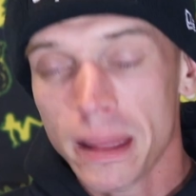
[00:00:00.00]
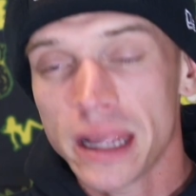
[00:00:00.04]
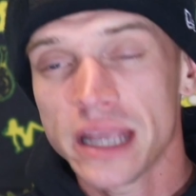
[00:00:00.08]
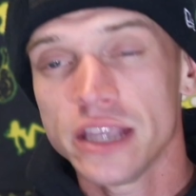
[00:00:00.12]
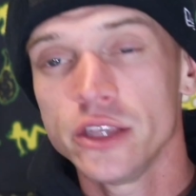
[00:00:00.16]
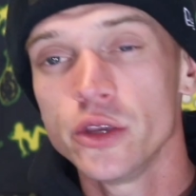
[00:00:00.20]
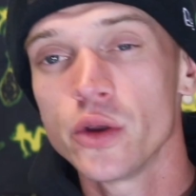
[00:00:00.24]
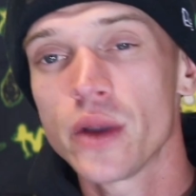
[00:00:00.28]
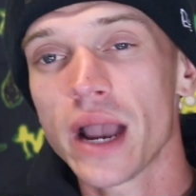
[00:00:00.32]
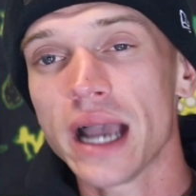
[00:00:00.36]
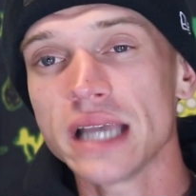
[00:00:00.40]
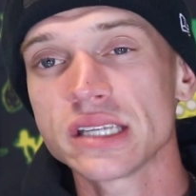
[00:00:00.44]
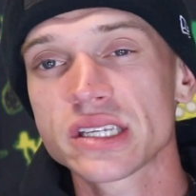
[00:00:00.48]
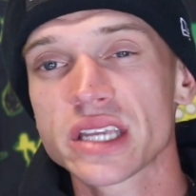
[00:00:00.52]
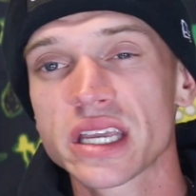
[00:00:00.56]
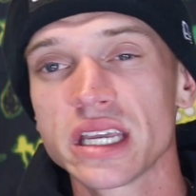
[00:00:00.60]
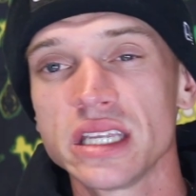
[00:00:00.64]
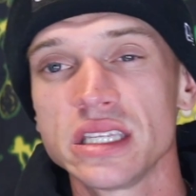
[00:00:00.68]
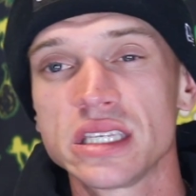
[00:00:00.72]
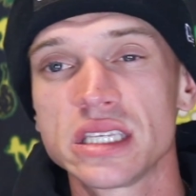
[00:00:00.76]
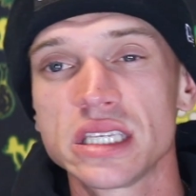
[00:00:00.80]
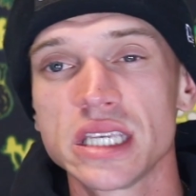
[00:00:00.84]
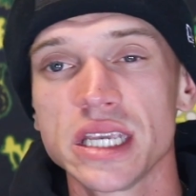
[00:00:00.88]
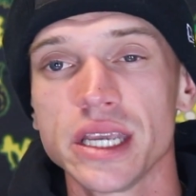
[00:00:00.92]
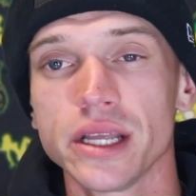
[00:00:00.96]
You guys
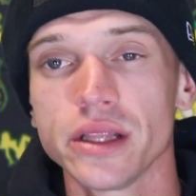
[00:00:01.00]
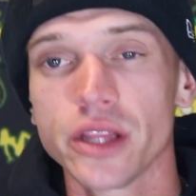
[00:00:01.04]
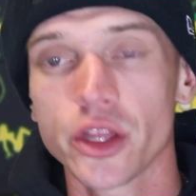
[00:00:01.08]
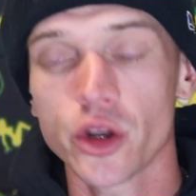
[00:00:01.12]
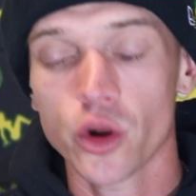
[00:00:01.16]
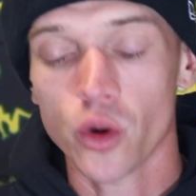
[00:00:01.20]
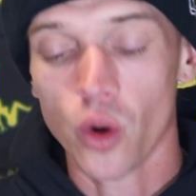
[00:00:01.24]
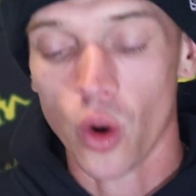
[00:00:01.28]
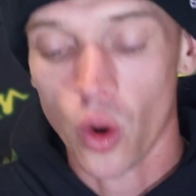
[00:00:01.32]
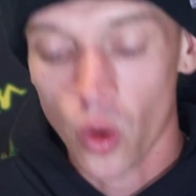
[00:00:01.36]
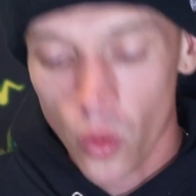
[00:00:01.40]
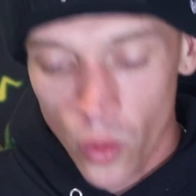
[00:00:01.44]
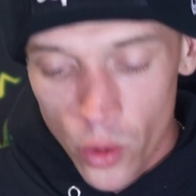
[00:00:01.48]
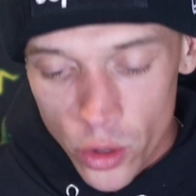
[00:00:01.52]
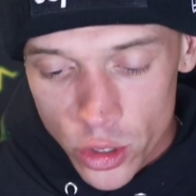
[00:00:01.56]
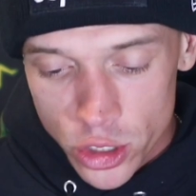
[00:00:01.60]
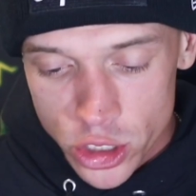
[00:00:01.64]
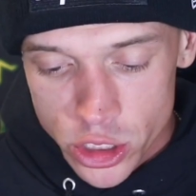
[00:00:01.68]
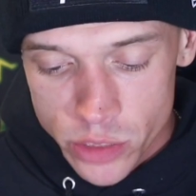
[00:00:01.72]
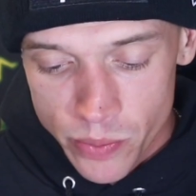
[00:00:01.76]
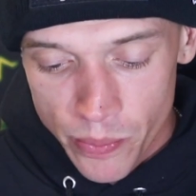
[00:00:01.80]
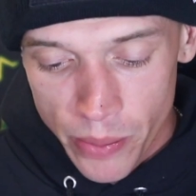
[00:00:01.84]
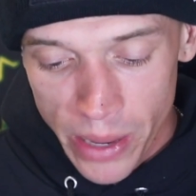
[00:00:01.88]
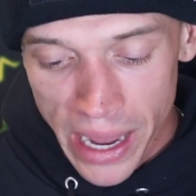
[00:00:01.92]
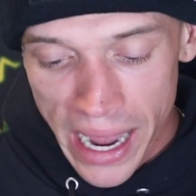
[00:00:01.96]
can see a little
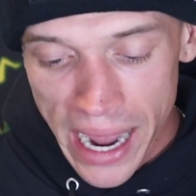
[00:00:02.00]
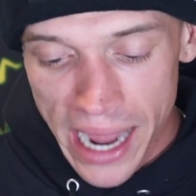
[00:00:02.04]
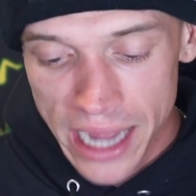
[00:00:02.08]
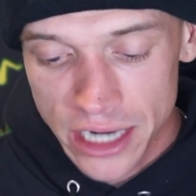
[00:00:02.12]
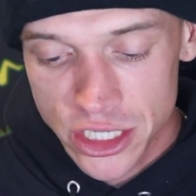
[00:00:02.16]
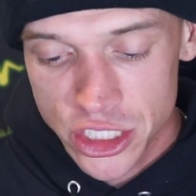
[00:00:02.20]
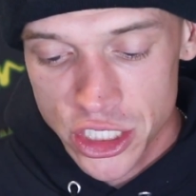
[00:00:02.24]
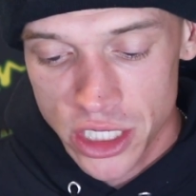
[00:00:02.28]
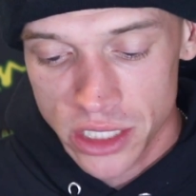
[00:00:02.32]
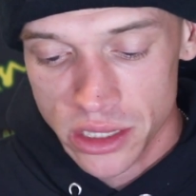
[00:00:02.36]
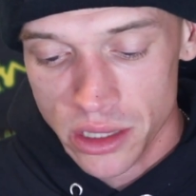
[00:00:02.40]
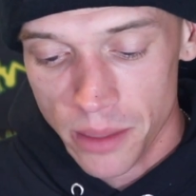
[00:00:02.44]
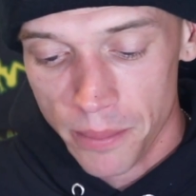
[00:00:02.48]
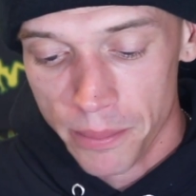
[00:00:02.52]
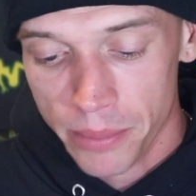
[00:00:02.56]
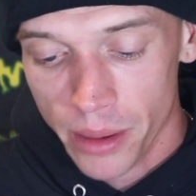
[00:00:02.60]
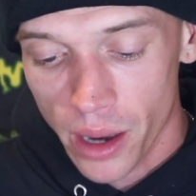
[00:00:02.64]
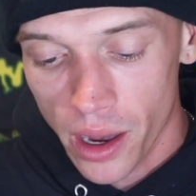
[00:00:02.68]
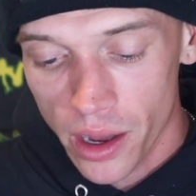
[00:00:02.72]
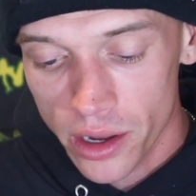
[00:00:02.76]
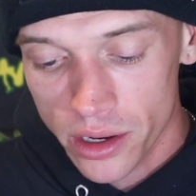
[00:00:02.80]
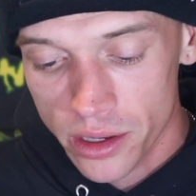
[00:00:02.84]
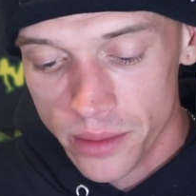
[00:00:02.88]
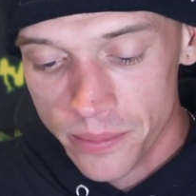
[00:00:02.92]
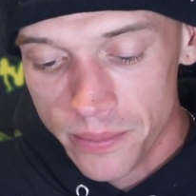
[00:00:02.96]
orange patch at the
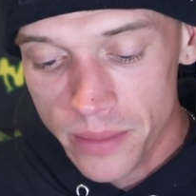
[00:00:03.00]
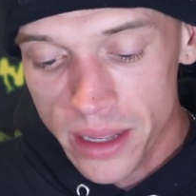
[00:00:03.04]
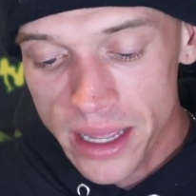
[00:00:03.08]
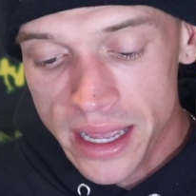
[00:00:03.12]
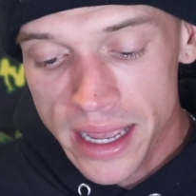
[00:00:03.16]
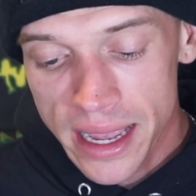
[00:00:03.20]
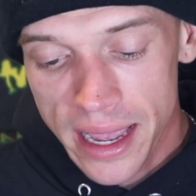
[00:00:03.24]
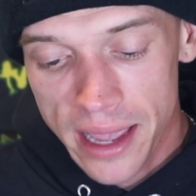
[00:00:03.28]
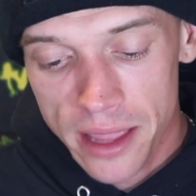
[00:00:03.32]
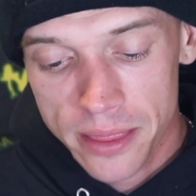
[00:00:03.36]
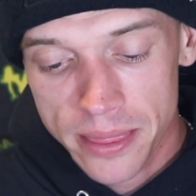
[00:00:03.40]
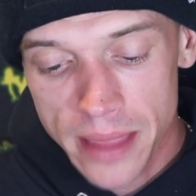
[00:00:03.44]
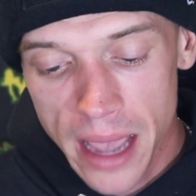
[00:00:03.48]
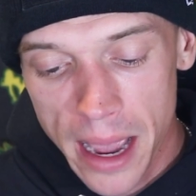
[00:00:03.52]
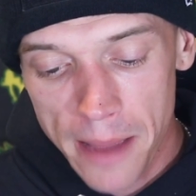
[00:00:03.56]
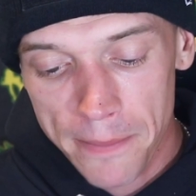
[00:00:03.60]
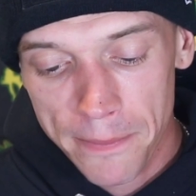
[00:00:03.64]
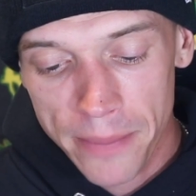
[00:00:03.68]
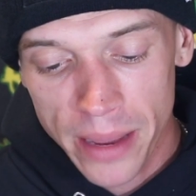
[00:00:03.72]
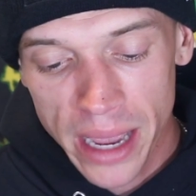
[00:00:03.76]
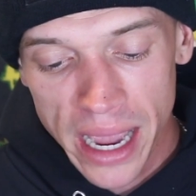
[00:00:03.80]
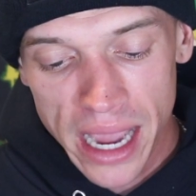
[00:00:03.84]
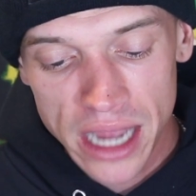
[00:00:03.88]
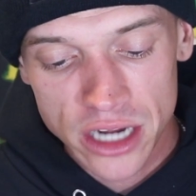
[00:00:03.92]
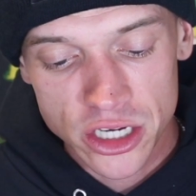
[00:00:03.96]
bottom, and that
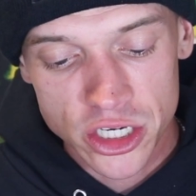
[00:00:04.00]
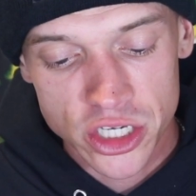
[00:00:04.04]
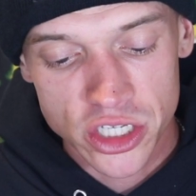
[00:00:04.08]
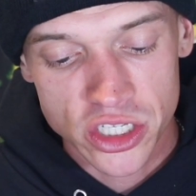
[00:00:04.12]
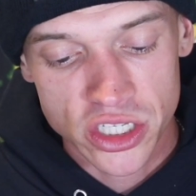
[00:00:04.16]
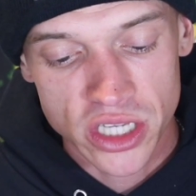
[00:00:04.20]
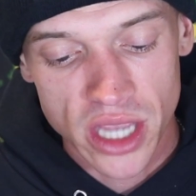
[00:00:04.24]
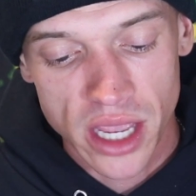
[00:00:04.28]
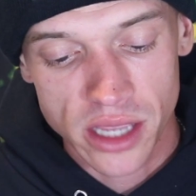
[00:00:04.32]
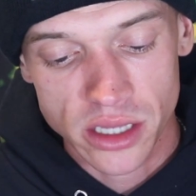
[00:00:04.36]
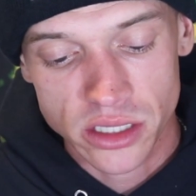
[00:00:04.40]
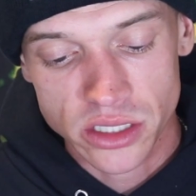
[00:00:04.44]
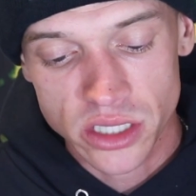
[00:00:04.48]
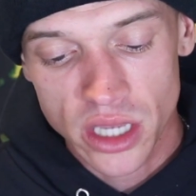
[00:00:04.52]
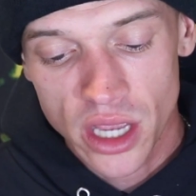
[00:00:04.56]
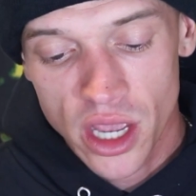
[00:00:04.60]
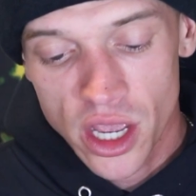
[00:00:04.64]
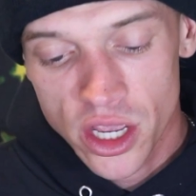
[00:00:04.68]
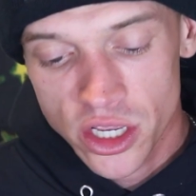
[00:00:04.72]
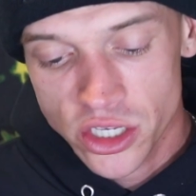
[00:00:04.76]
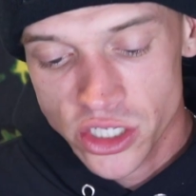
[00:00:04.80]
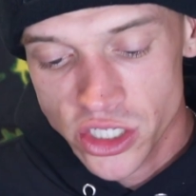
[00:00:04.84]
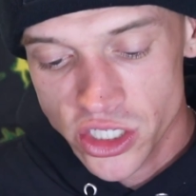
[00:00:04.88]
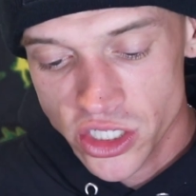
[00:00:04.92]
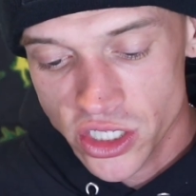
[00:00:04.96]
patch says
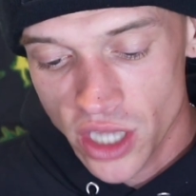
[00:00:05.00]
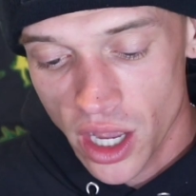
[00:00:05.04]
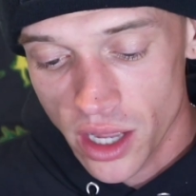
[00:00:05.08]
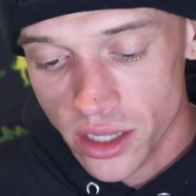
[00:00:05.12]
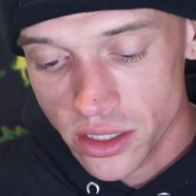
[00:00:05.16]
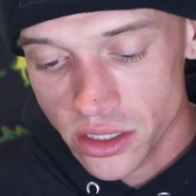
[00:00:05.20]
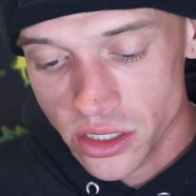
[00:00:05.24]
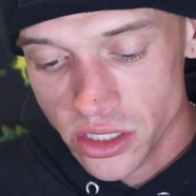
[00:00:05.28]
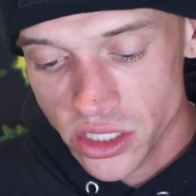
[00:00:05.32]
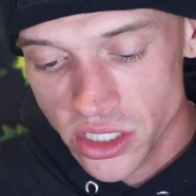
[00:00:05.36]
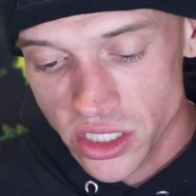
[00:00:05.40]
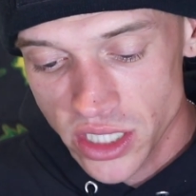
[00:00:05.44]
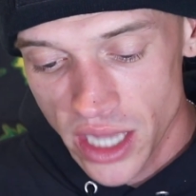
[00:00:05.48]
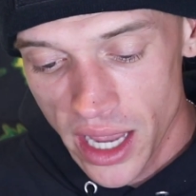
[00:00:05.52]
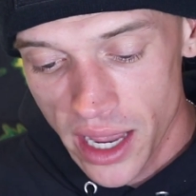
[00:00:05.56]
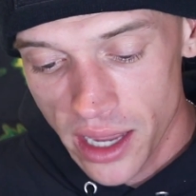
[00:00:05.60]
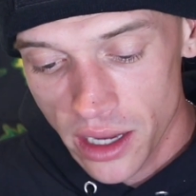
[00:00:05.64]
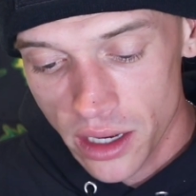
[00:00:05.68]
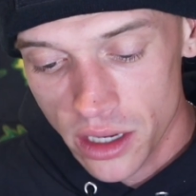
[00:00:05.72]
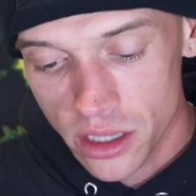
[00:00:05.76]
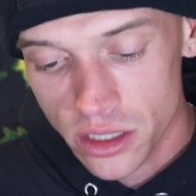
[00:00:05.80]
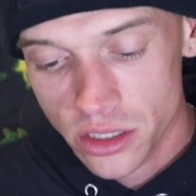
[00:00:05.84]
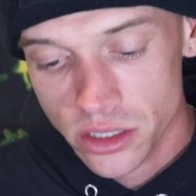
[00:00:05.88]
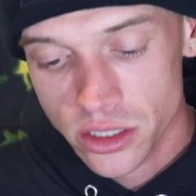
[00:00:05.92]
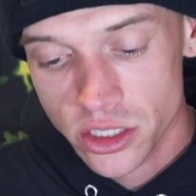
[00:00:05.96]

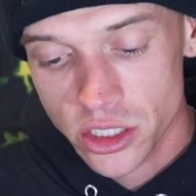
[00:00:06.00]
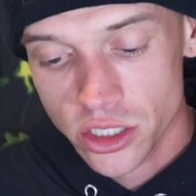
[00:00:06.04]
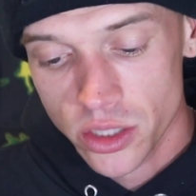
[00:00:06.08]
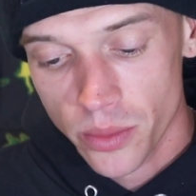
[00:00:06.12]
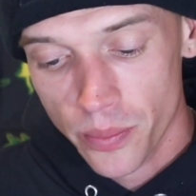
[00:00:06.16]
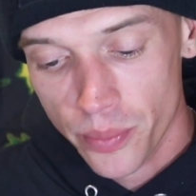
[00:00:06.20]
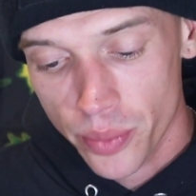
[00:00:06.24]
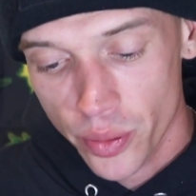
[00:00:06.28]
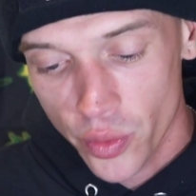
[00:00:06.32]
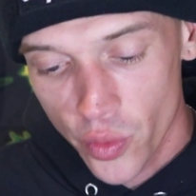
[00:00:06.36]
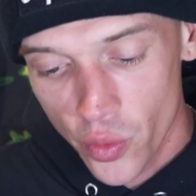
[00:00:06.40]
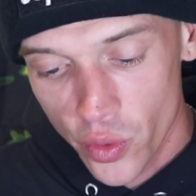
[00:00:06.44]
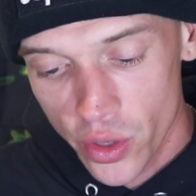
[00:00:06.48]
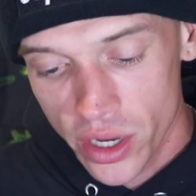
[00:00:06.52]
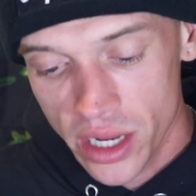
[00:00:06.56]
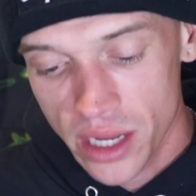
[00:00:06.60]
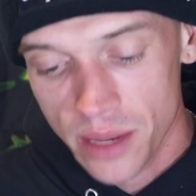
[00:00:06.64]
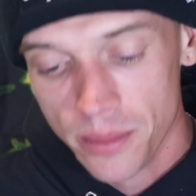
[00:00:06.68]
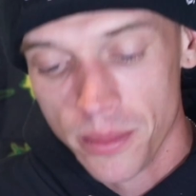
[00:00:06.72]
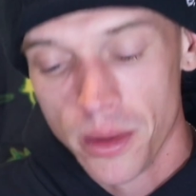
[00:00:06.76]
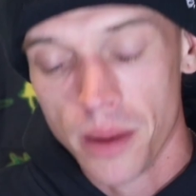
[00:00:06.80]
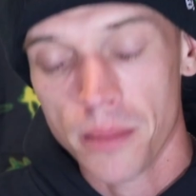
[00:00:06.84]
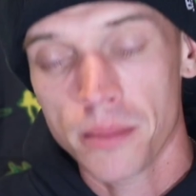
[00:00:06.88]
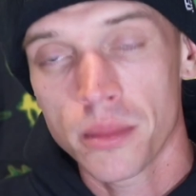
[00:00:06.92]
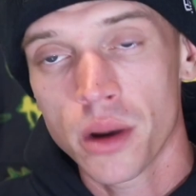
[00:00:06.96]
Sunset
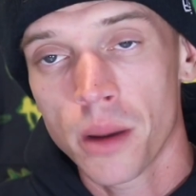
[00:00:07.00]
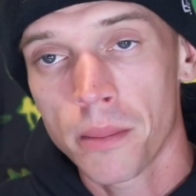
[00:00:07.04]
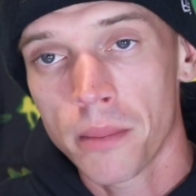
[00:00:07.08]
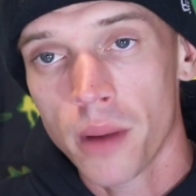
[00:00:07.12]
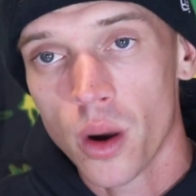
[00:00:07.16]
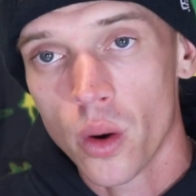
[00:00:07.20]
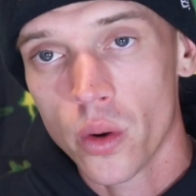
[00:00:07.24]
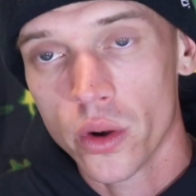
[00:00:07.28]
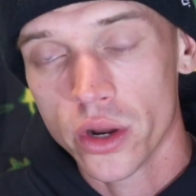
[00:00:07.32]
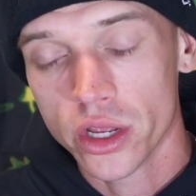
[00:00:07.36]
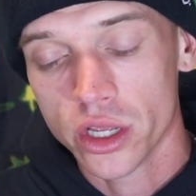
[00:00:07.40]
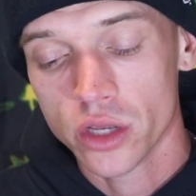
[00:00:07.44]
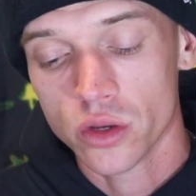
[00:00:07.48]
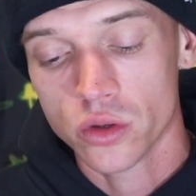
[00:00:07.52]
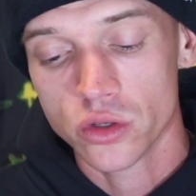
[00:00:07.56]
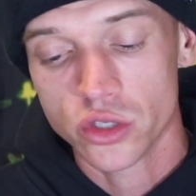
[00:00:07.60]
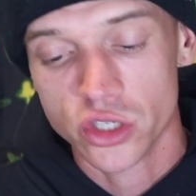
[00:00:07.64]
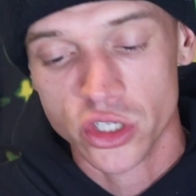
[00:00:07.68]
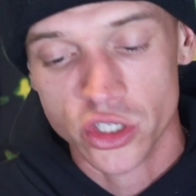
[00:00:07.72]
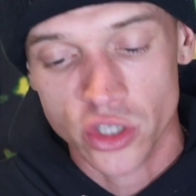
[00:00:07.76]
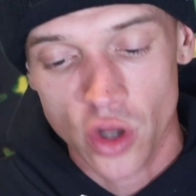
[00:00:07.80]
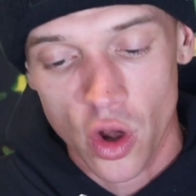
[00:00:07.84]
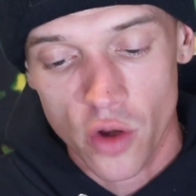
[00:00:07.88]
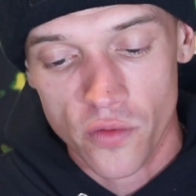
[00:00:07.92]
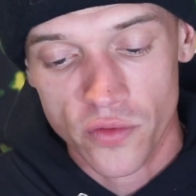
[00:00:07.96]
Supreme Memorial
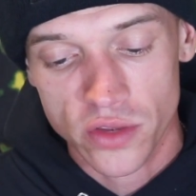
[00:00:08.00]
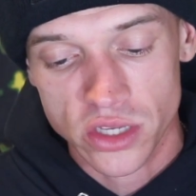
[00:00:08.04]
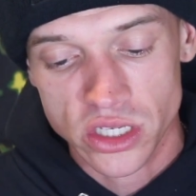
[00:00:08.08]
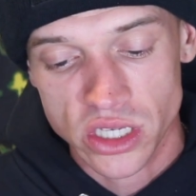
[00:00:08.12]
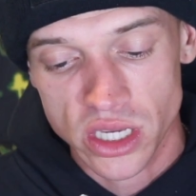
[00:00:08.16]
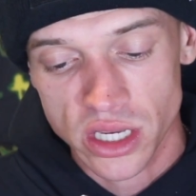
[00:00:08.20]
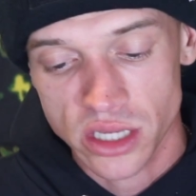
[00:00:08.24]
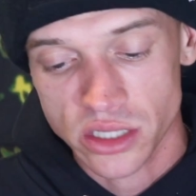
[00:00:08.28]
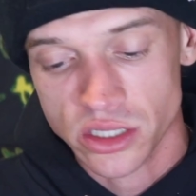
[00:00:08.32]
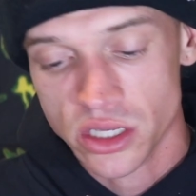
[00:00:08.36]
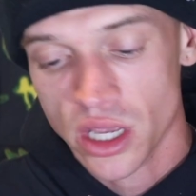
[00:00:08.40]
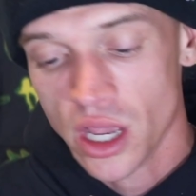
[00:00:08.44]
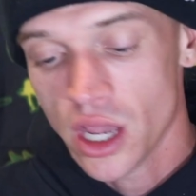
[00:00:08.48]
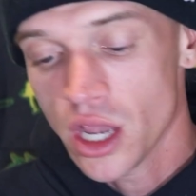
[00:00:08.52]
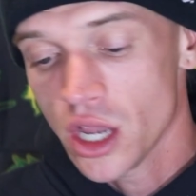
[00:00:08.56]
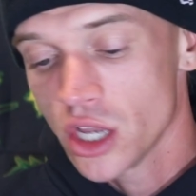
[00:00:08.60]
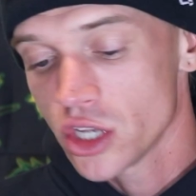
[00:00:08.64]
Services.